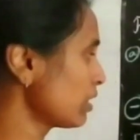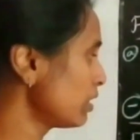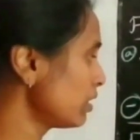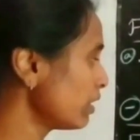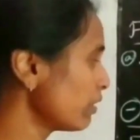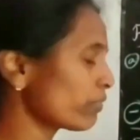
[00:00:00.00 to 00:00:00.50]

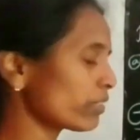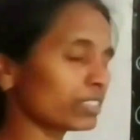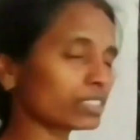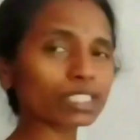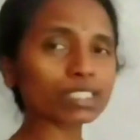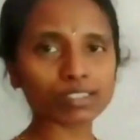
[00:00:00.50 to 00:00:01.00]
Difference
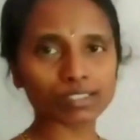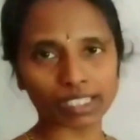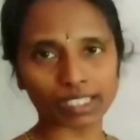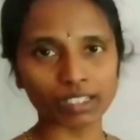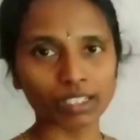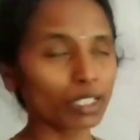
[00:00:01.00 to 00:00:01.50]
is there.
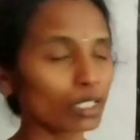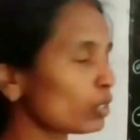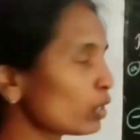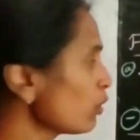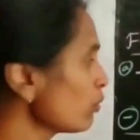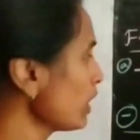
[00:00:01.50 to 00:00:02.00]

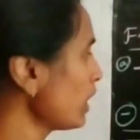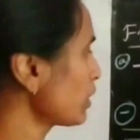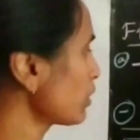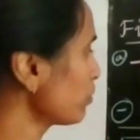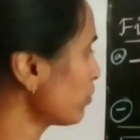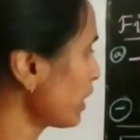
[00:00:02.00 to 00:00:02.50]
Now we have to
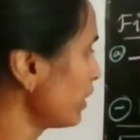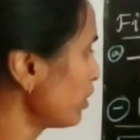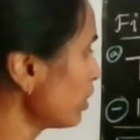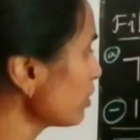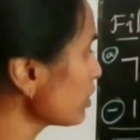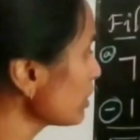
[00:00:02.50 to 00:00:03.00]
find
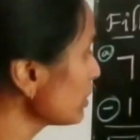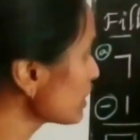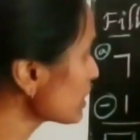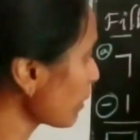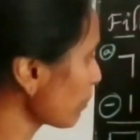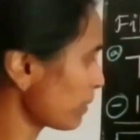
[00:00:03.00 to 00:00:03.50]
out
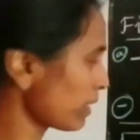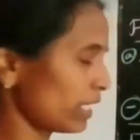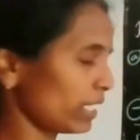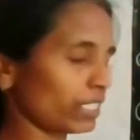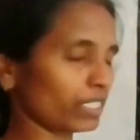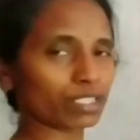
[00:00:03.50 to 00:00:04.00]

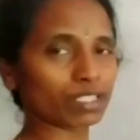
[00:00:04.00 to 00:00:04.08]
subtrahend.